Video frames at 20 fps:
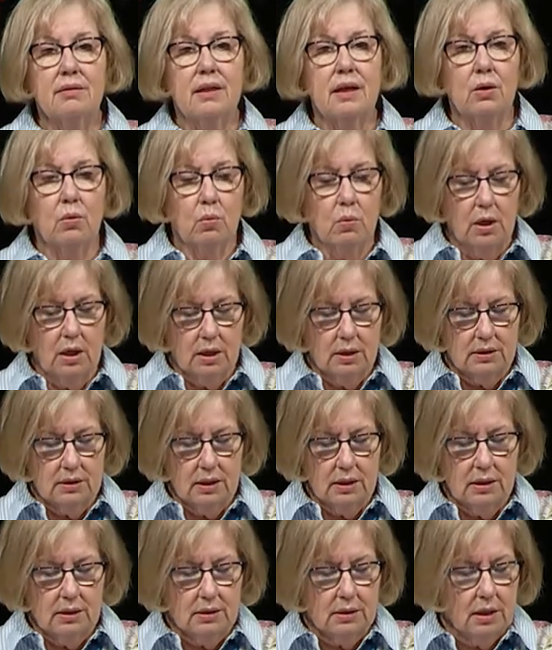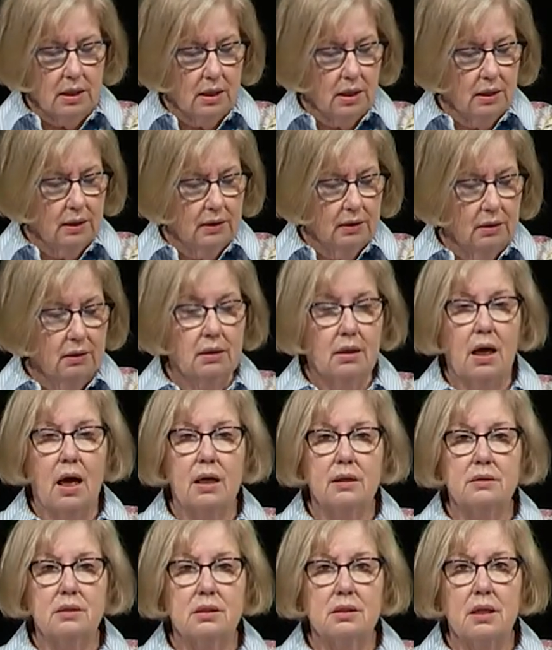there was none.
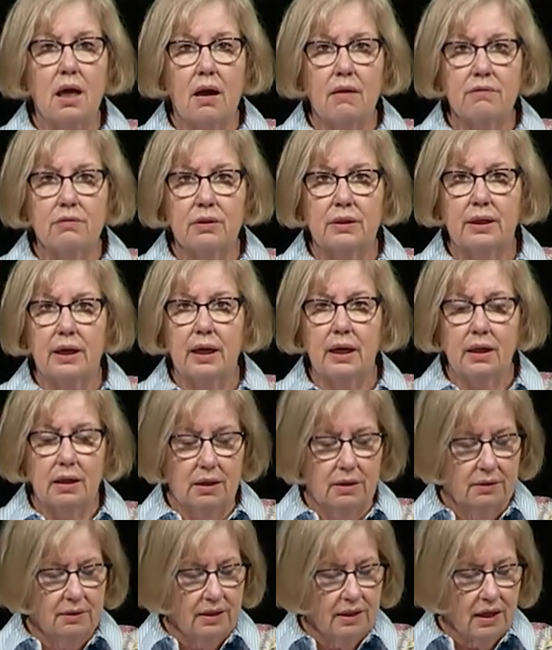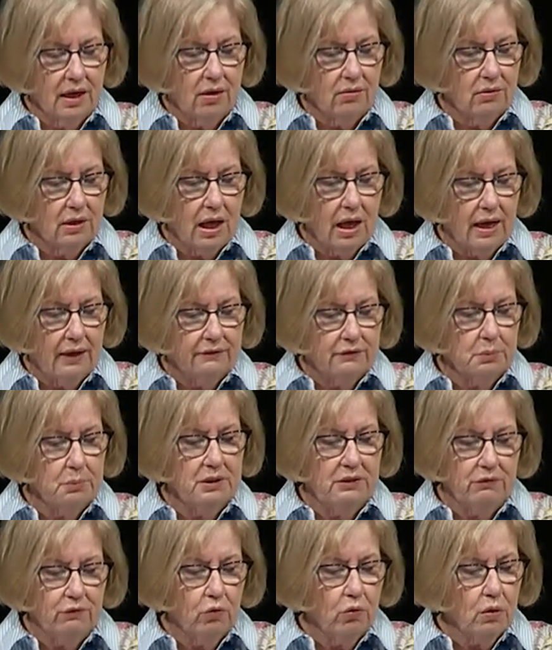God's sovereign hand in our lives
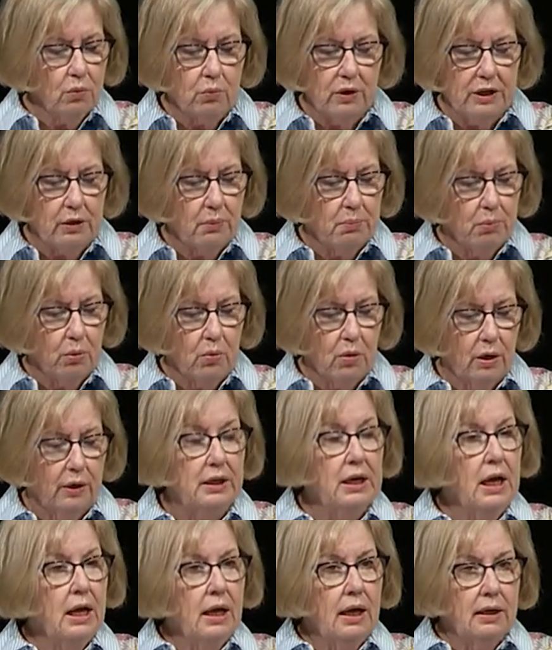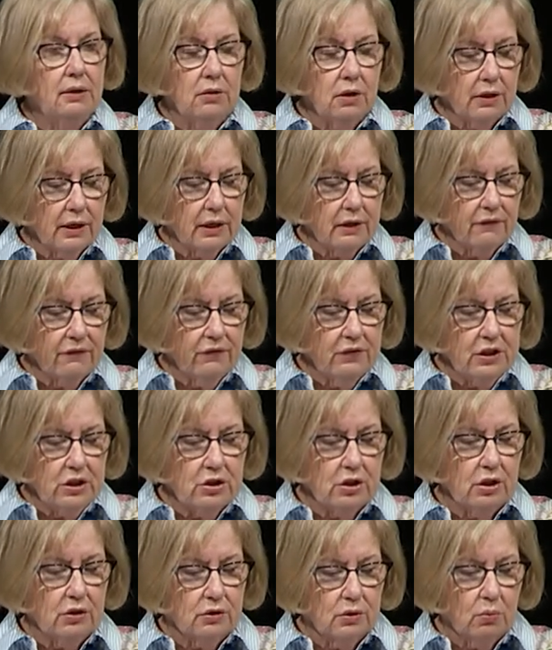before we are born. And look at
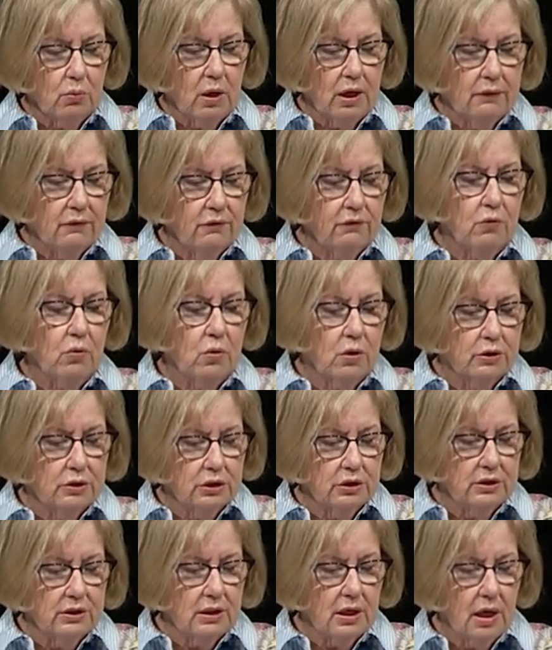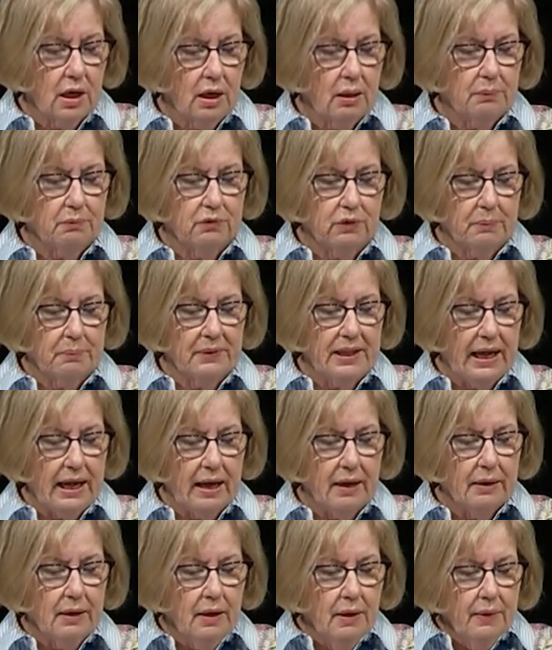Ephesians 1 4, just up from
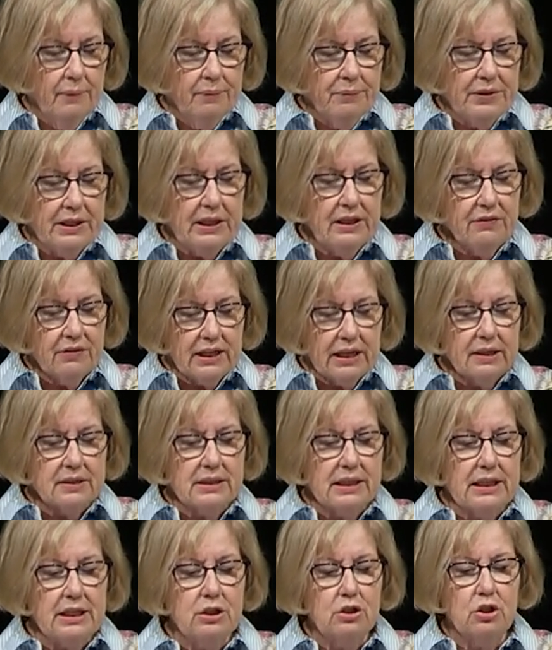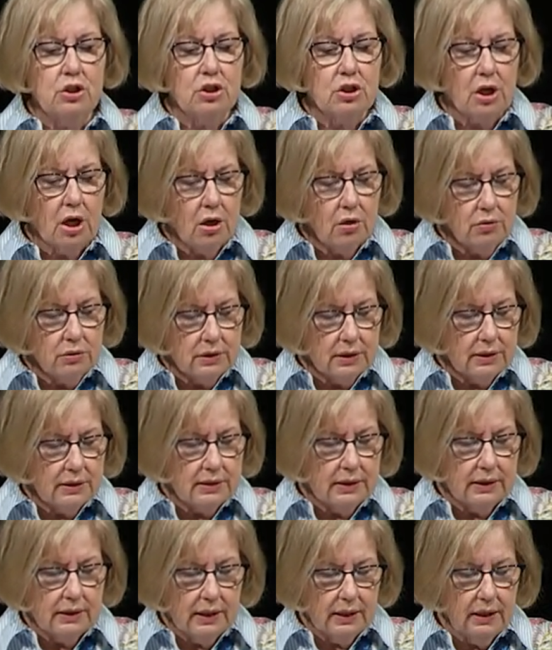that even as he chose
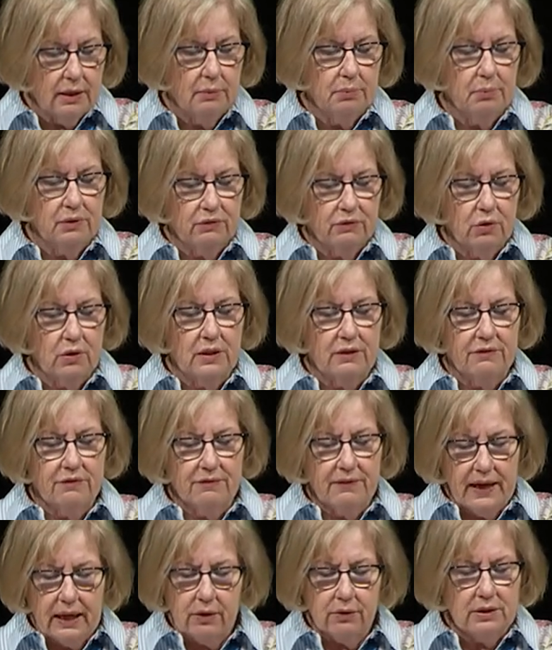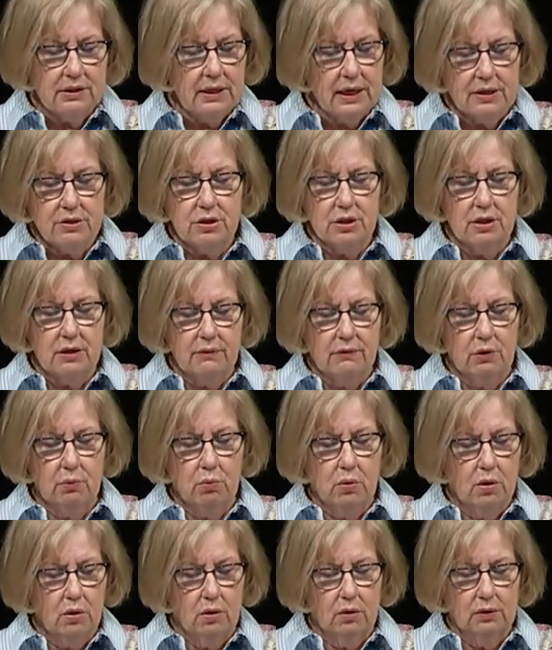us in him before the foundation of the
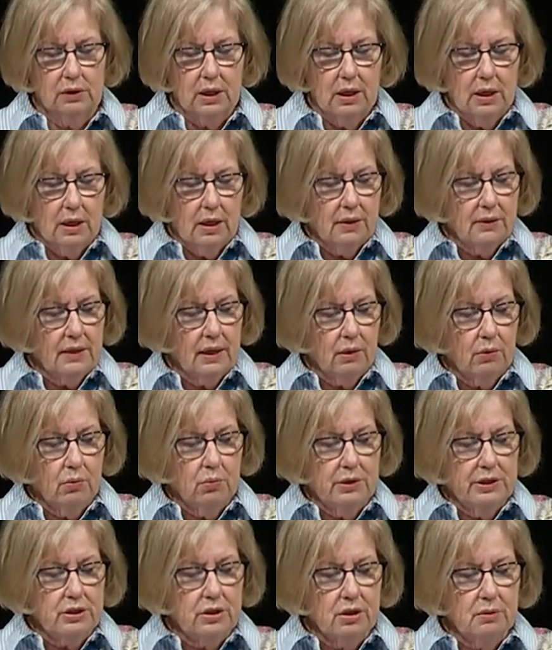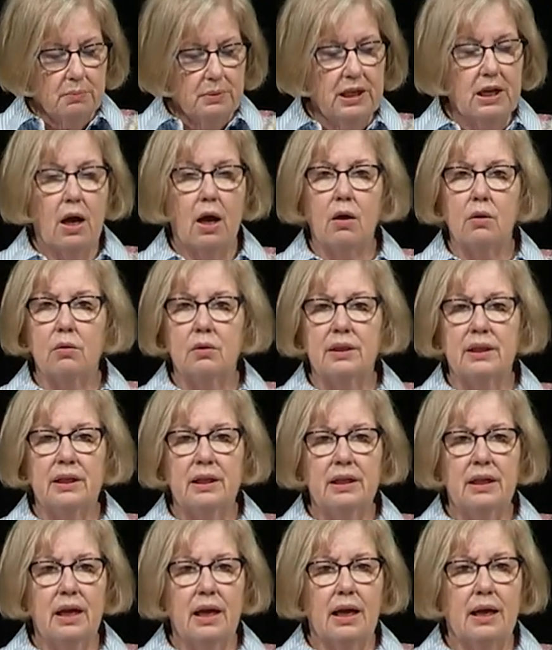world, that we should be
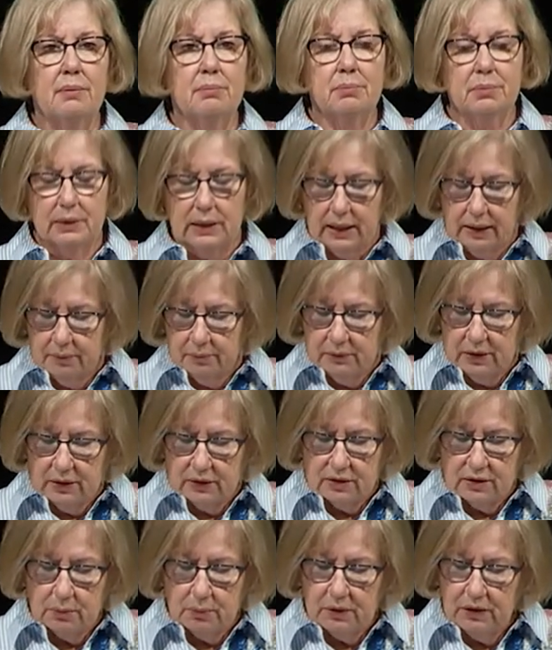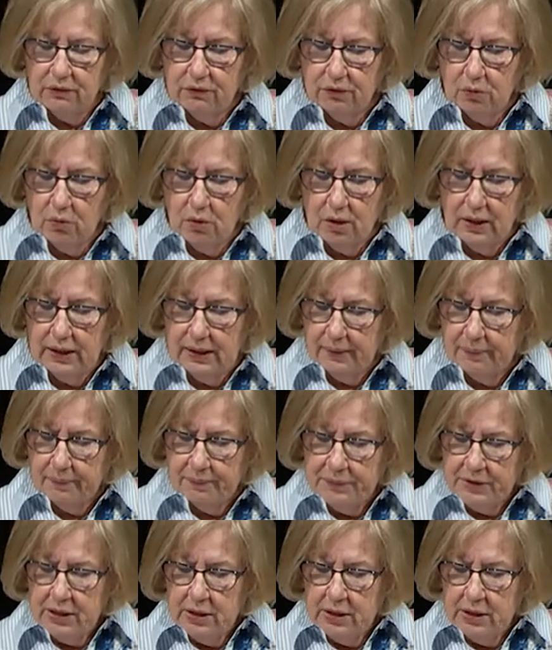holy and blameless before him.